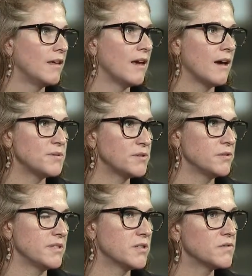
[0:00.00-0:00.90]
Yeah,
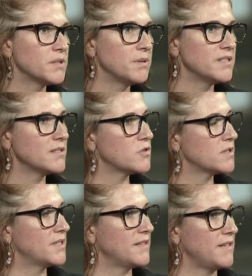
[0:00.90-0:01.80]
absolutely. So if somebody's
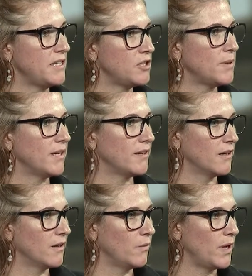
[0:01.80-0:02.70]
interested in the
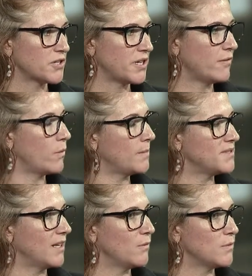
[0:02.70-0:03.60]
incubator, we actually have a website,